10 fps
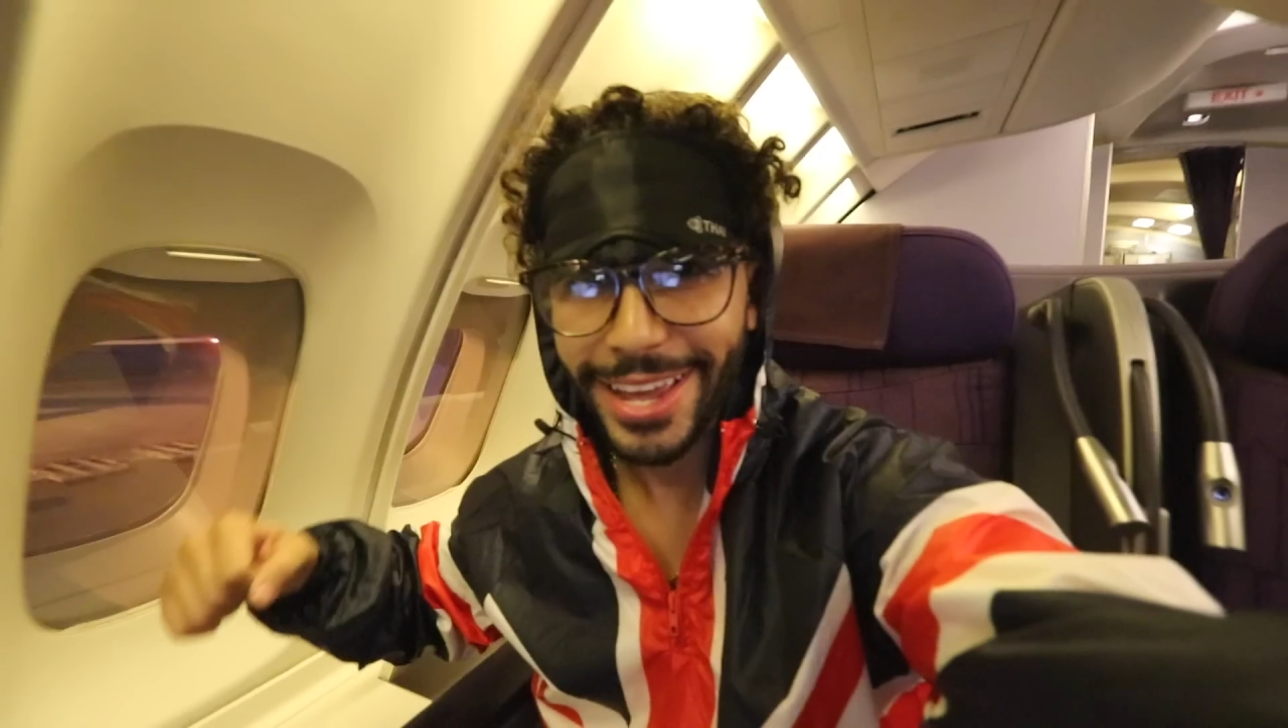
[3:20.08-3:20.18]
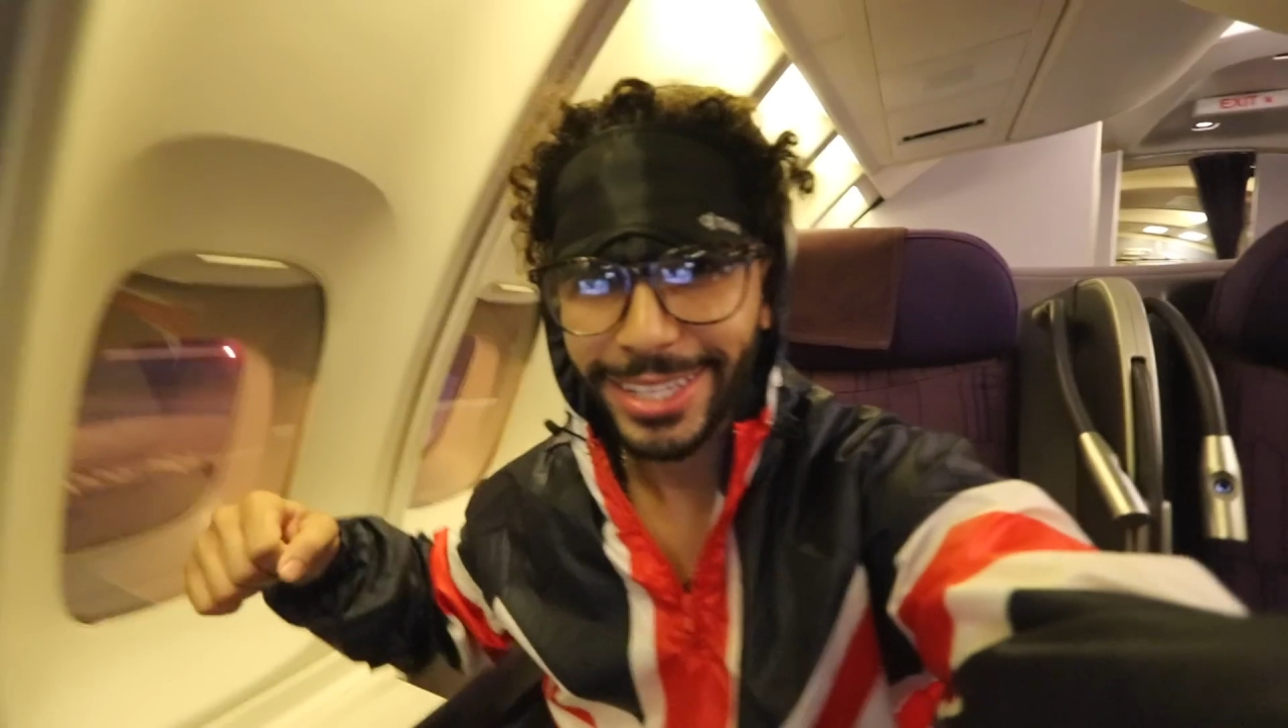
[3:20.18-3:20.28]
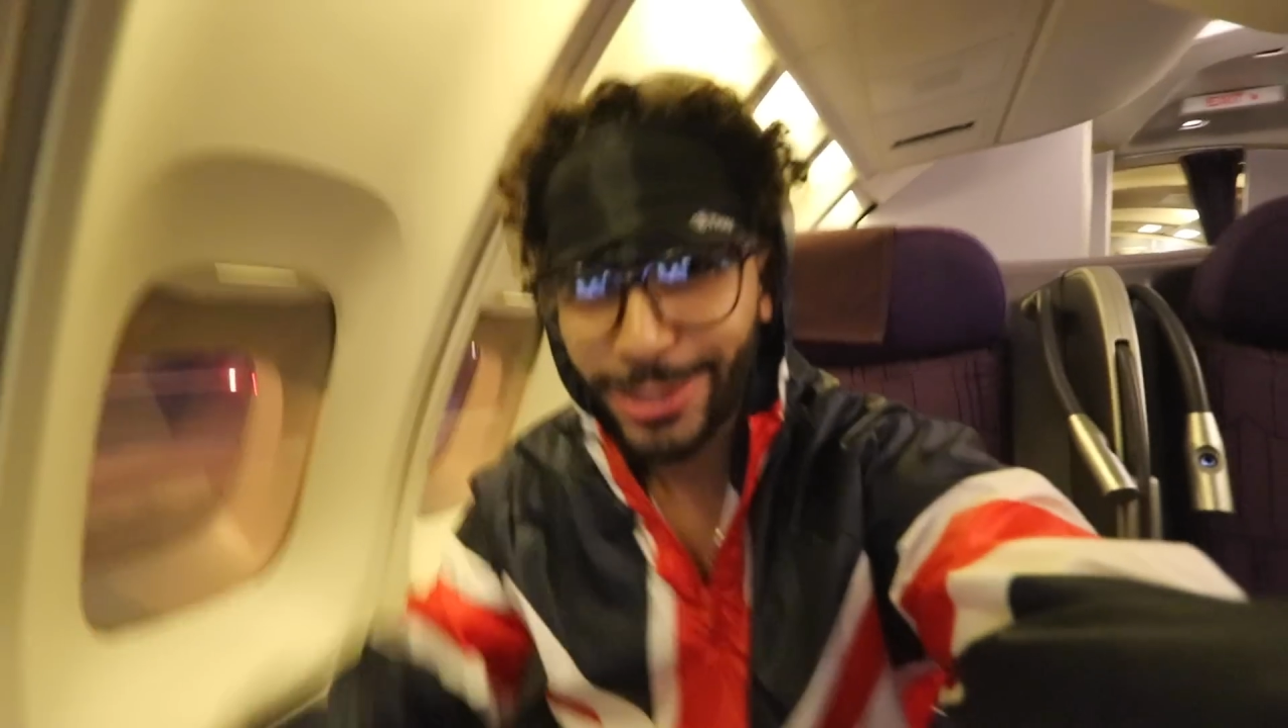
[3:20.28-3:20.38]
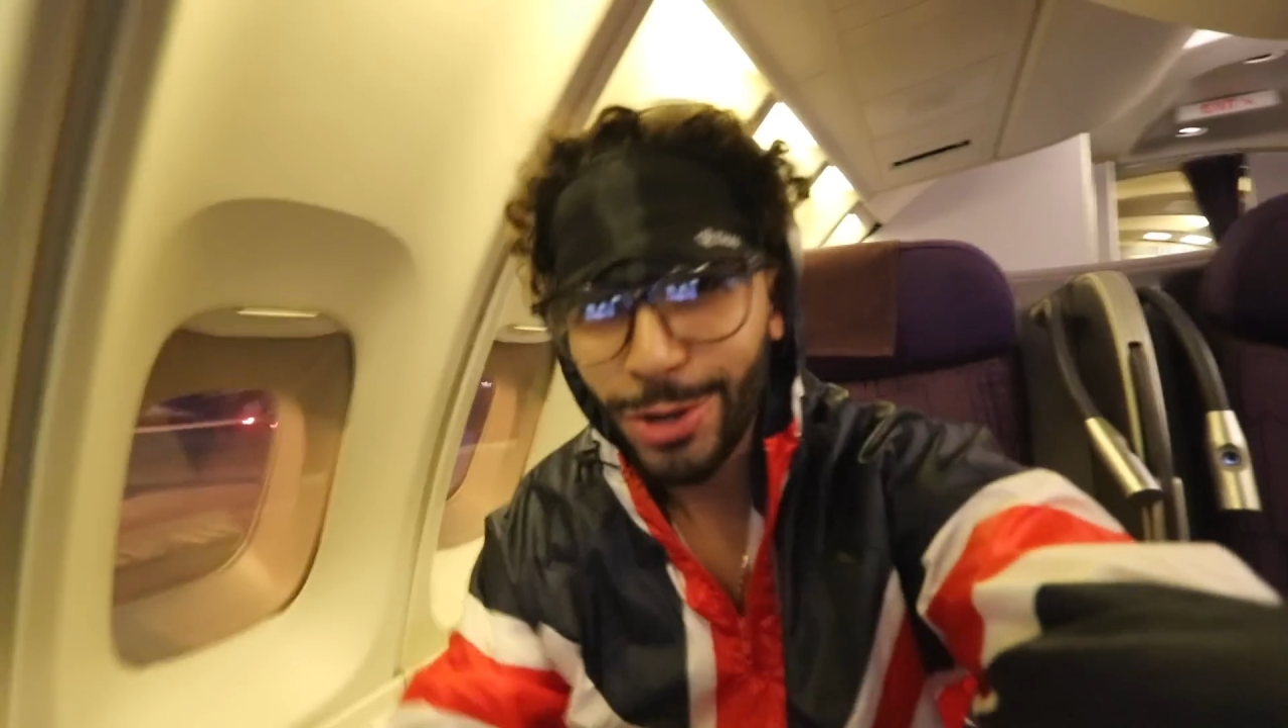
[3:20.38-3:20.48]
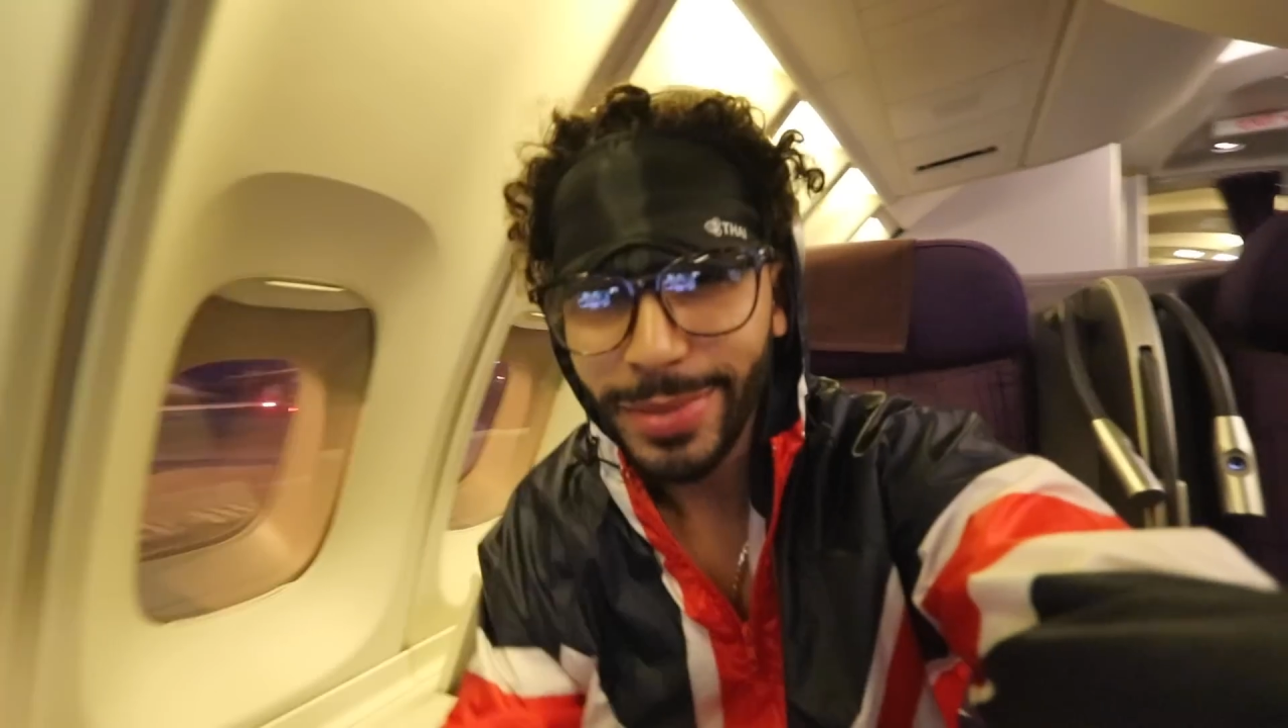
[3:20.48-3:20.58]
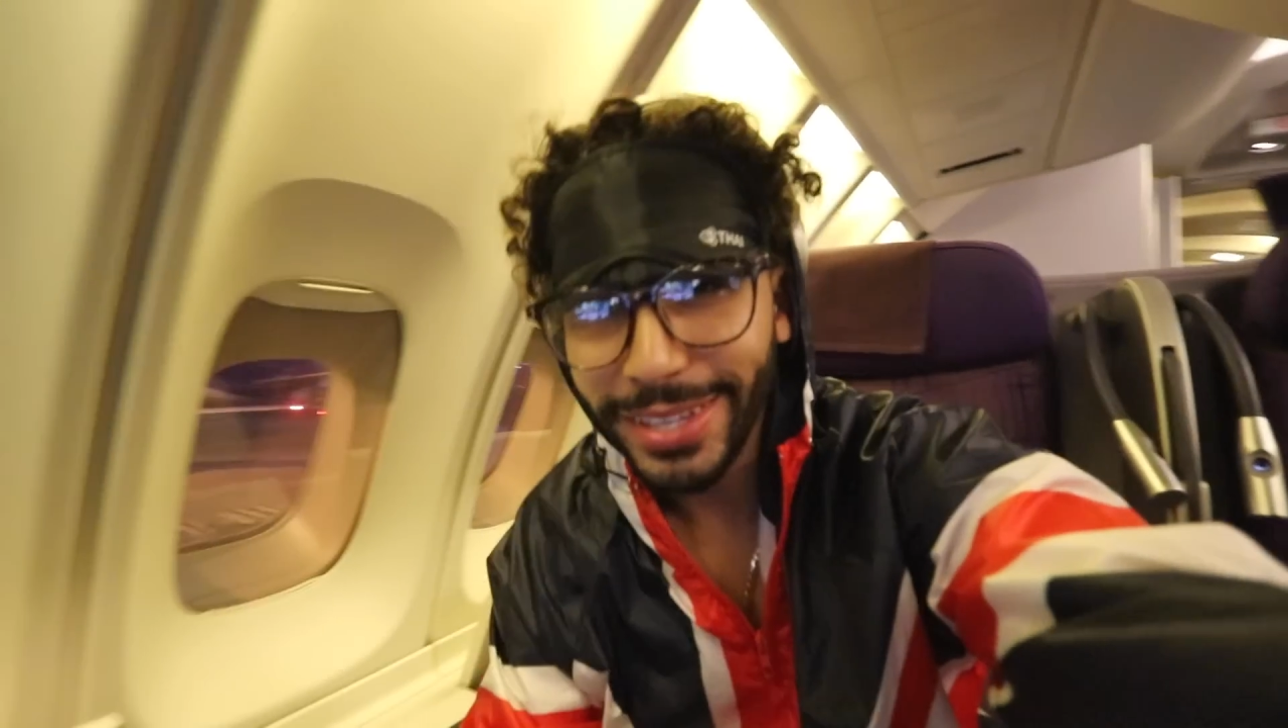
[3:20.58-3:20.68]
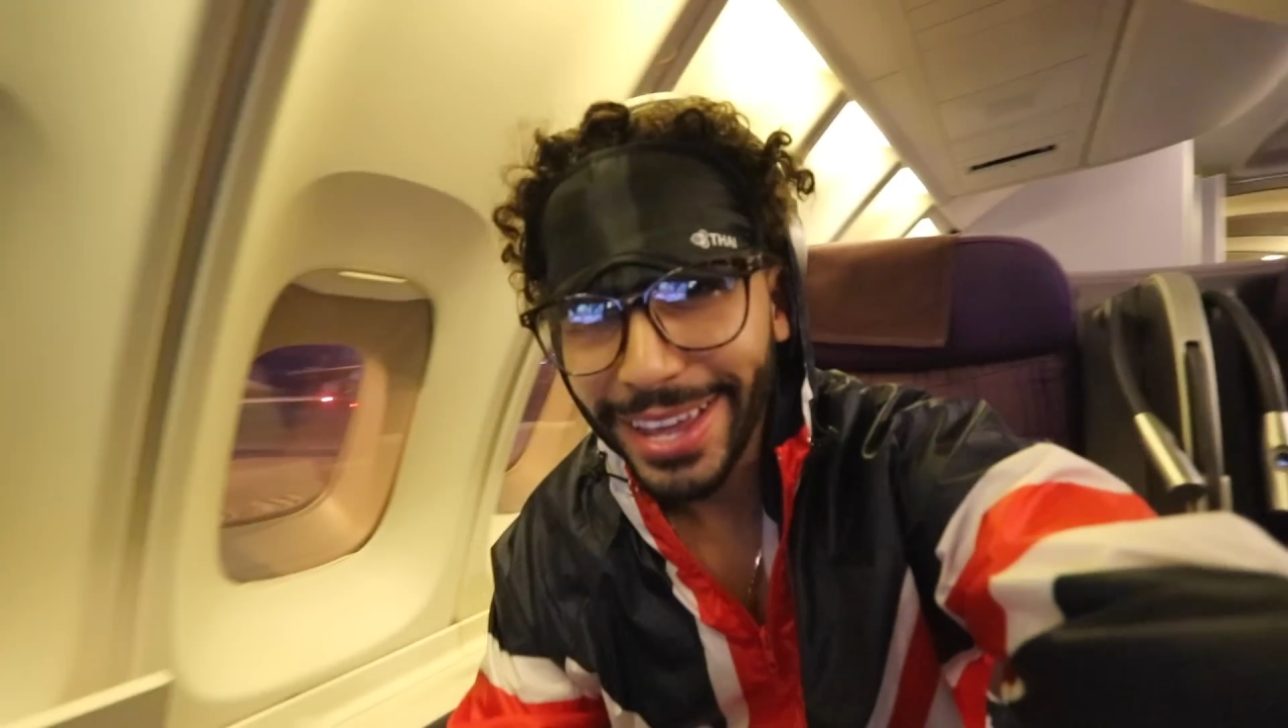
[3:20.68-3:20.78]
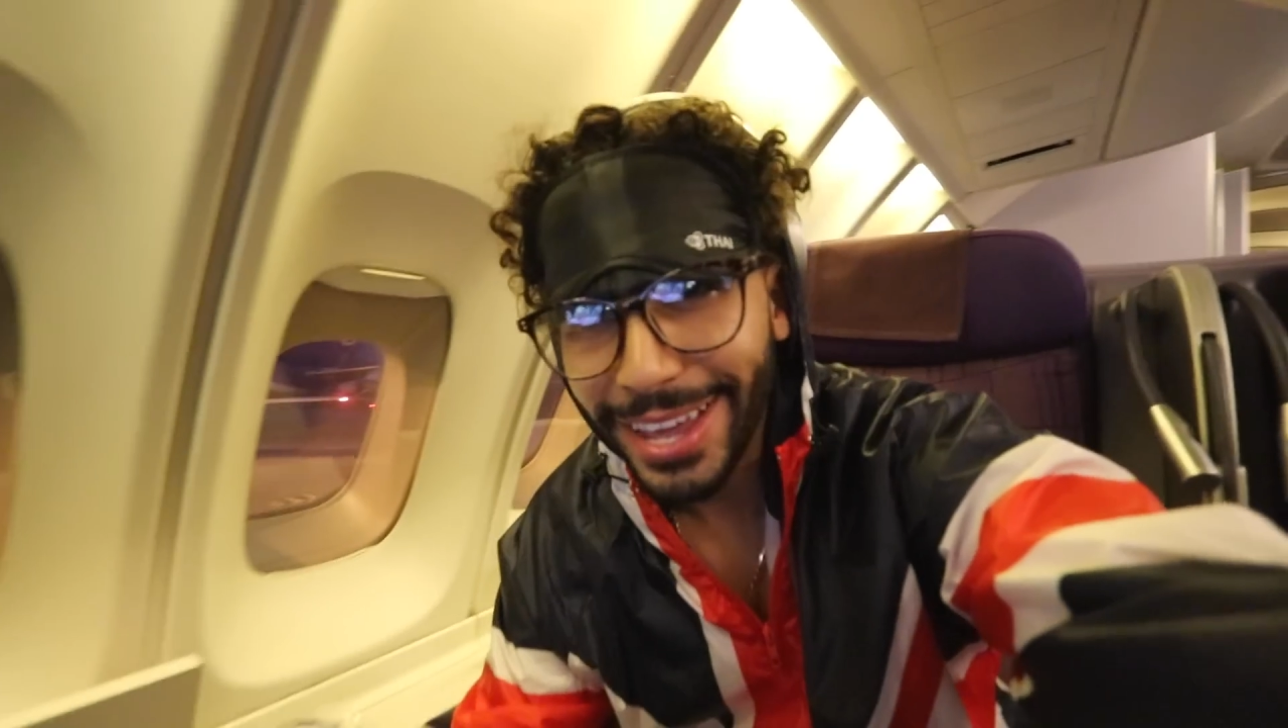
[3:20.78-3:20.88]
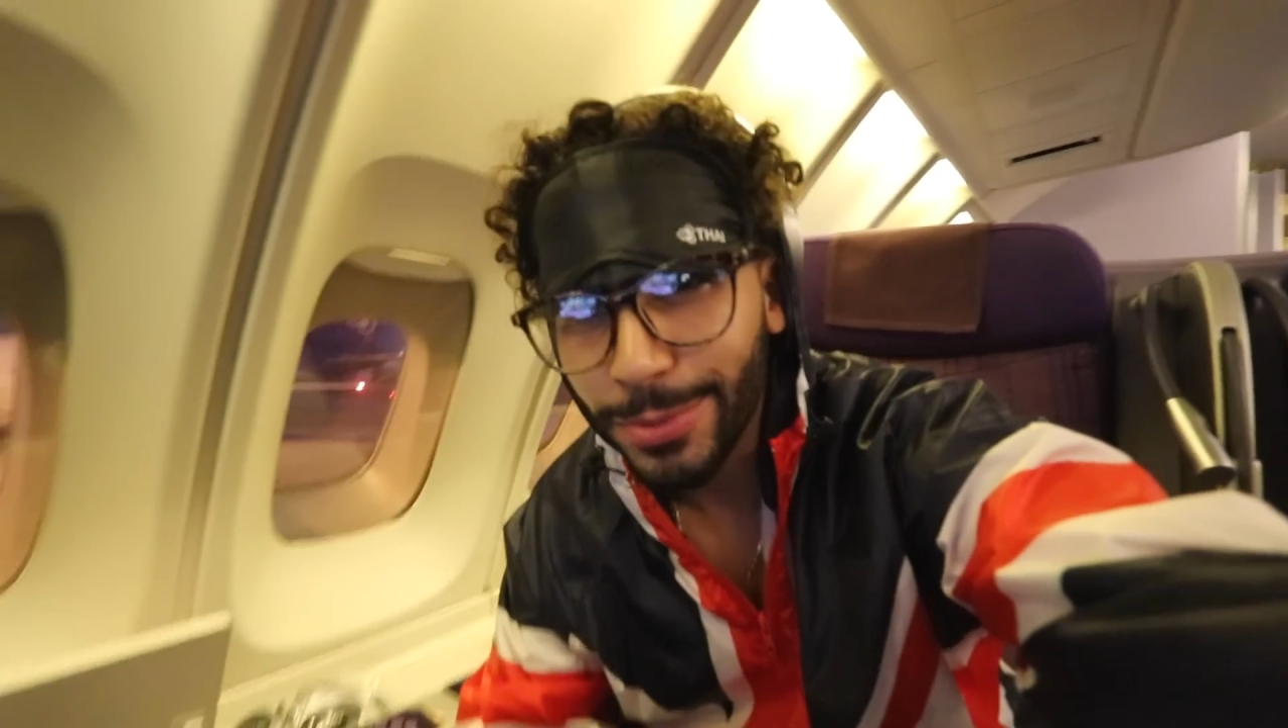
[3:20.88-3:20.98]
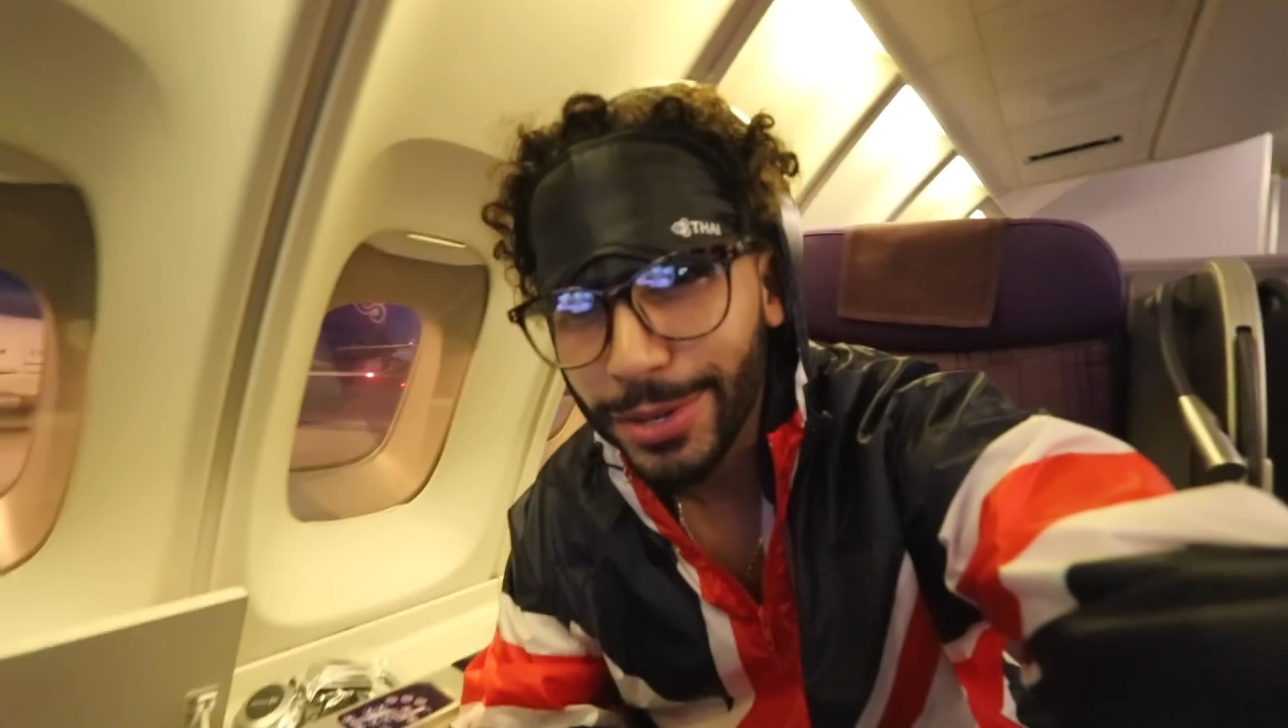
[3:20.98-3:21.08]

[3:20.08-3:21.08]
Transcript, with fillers: Adoomy gang,